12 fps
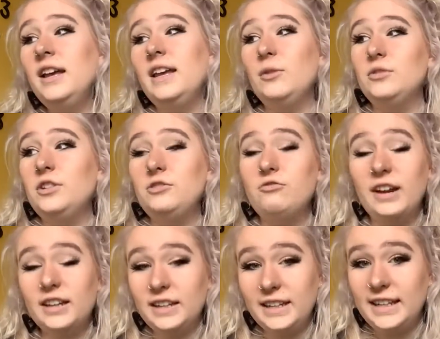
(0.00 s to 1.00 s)
it was used
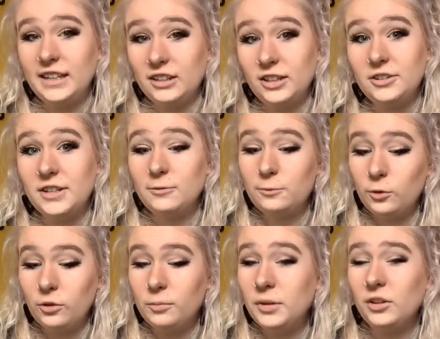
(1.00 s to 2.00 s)
regularly, including
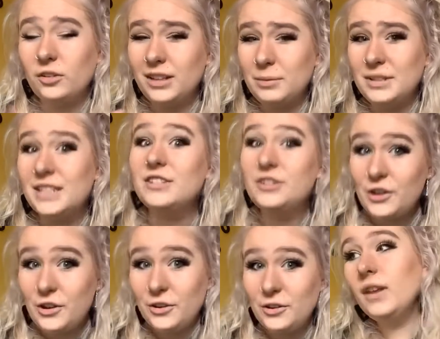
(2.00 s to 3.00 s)
for but not limited
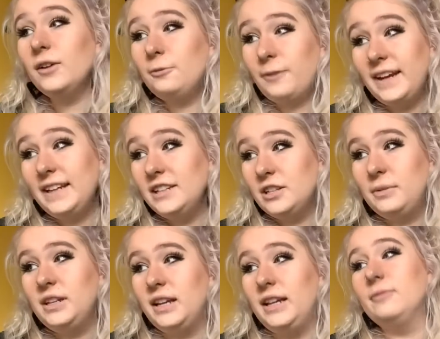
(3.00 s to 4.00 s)
to failing to
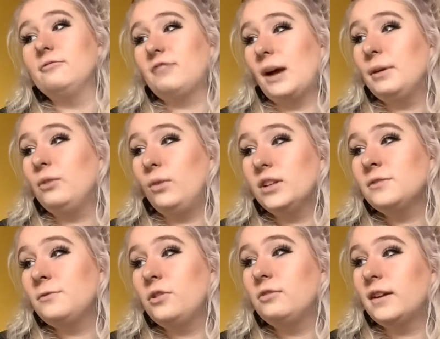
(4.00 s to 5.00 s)
be neat, wrapping one's
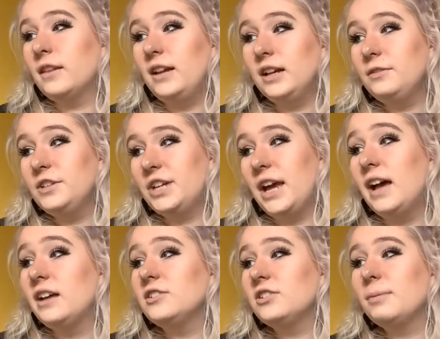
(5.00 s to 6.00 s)
foot around the leg of a
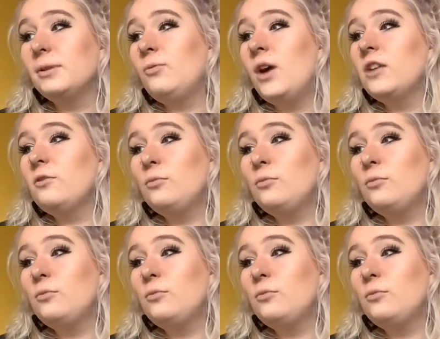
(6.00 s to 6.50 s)
chair, stopping work for